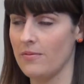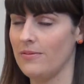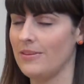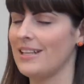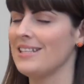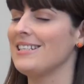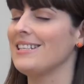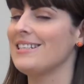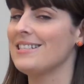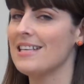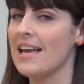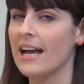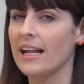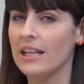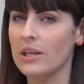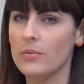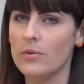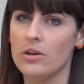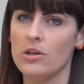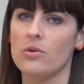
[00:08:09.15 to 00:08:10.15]
That's
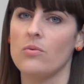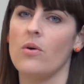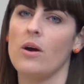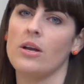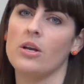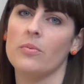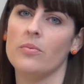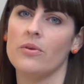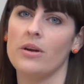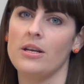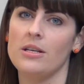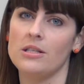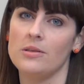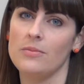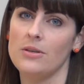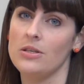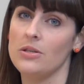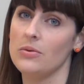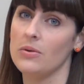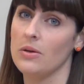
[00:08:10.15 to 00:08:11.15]
exactly what you want your brain to
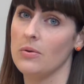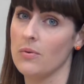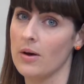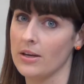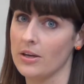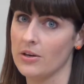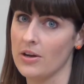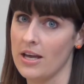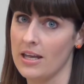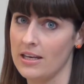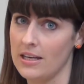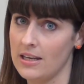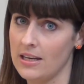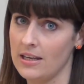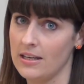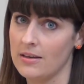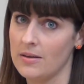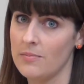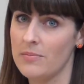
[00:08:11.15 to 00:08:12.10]
be doing while you're editing.